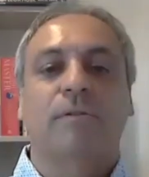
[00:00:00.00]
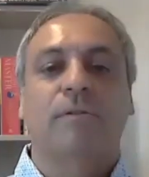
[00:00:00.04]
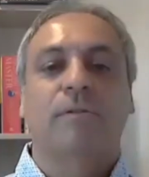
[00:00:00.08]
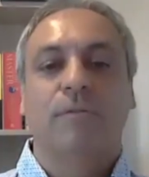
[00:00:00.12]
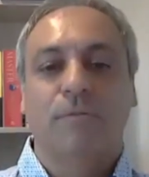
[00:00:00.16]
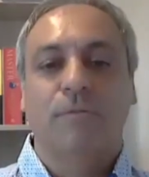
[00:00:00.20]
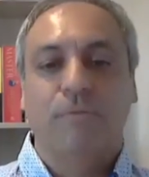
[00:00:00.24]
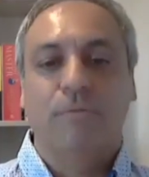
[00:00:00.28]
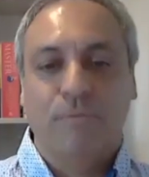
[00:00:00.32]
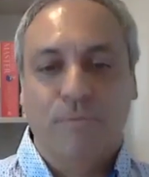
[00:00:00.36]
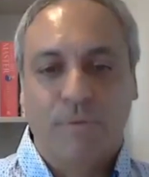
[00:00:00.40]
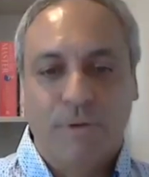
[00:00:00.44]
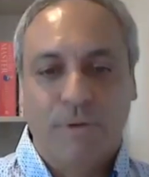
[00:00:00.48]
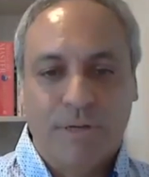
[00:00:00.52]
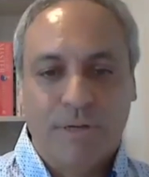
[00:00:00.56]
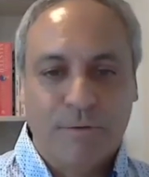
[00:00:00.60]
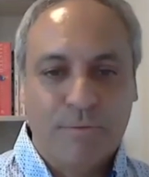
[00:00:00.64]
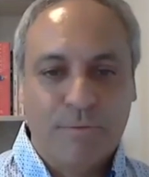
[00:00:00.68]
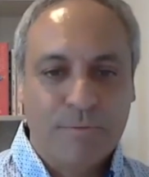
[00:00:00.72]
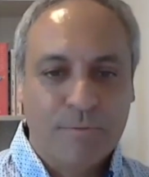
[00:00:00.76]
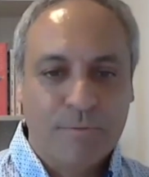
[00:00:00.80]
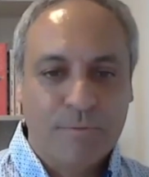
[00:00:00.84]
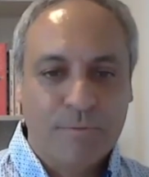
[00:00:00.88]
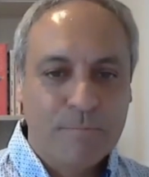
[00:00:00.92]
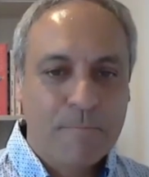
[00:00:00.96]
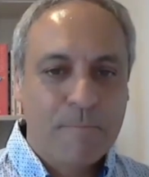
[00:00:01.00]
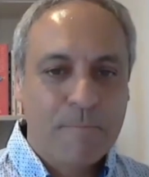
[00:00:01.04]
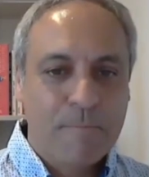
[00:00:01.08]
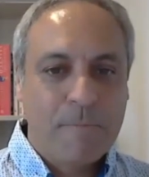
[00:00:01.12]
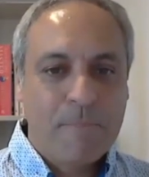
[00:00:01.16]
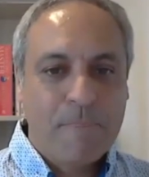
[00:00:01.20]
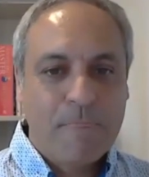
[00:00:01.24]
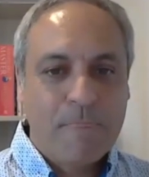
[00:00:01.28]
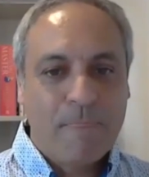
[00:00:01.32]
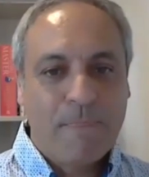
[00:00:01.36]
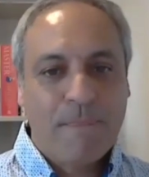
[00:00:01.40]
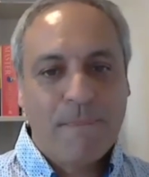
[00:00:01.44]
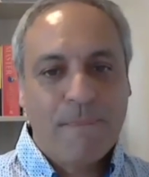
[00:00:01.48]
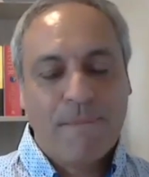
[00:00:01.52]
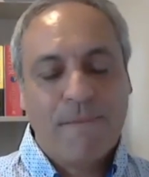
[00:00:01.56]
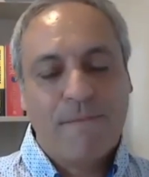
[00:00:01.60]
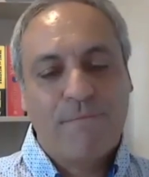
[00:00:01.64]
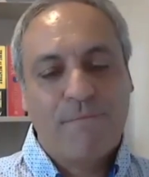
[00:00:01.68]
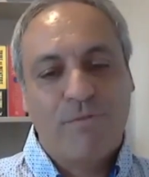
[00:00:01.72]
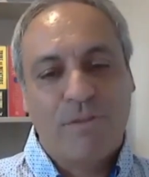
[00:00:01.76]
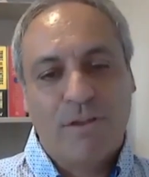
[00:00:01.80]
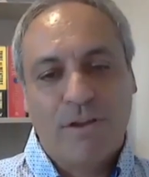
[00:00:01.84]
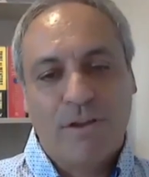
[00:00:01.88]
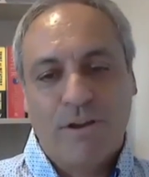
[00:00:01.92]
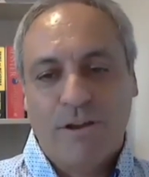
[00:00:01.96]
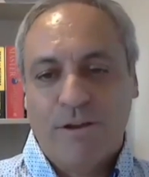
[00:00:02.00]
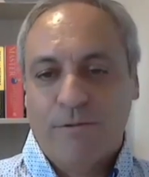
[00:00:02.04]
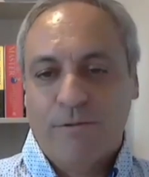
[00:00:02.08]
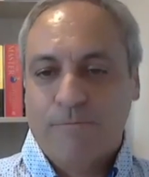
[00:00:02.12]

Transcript: So there was nothing I could do. I